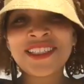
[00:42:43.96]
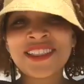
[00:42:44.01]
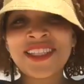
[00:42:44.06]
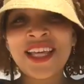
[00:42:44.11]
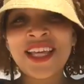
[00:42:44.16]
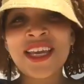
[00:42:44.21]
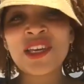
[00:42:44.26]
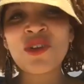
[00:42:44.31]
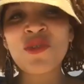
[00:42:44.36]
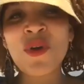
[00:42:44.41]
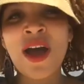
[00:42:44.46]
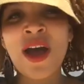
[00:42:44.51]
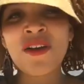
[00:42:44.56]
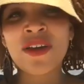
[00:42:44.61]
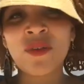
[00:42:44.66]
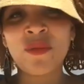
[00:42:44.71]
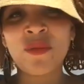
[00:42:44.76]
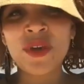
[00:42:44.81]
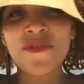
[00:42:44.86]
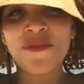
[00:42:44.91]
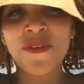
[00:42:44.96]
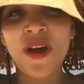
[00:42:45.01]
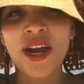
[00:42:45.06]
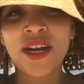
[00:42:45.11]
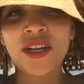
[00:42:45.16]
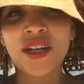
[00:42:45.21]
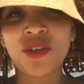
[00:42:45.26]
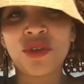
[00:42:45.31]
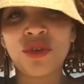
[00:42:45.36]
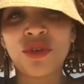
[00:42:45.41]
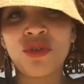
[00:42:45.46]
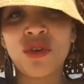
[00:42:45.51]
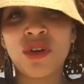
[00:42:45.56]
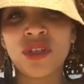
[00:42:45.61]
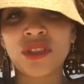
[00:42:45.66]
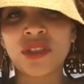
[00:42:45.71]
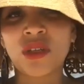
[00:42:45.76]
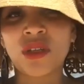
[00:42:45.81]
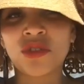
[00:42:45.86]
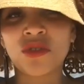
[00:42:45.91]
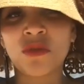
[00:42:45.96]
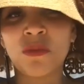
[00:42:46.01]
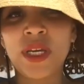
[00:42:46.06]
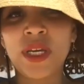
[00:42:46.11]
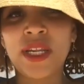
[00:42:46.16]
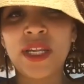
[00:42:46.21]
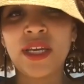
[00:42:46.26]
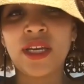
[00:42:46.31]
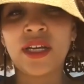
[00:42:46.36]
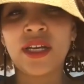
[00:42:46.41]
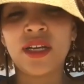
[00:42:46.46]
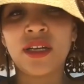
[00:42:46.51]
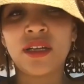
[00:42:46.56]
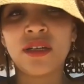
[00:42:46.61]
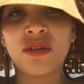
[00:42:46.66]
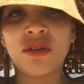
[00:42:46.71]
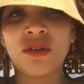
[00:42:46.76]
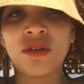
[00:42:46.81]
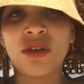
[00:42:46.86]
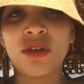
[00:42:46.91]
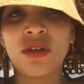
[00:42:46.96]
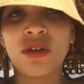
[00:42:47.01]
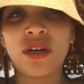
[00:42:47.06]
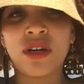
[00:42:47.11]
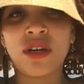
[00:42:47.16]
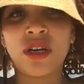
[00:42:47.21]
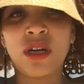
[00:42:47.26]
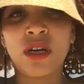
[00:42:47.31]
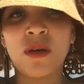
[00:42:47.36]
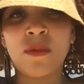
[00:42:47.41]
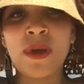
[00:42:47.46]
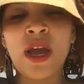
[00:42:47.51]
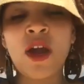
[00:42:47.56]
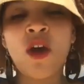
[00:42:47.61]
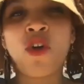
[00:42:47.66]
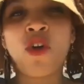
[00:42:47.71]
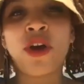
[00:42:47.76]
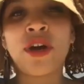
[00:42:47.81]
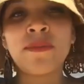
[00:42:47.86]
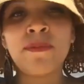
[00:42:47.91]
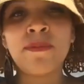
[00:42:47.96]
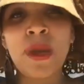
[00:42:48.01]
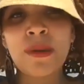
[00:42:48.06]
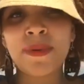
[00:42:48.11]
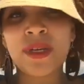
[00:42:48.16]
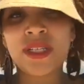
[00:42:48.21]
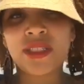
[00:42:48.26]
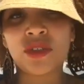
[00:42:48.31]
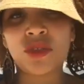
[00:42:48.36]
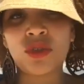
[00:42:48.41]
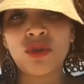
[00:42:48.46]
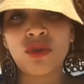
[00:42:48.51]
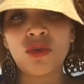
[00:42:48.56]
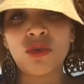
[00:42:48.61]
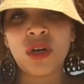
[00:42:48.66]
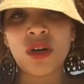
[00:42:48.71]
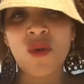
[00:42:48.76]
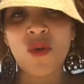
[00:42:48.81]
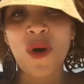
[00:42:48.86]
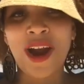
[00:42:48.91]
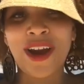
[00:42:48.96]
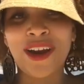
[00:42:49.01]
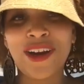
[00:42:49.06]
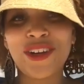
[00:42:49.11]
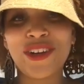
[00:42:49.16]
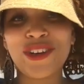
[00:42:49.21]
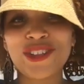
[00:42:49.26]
Thank you. How can we find you on social media, or maybe to acquire your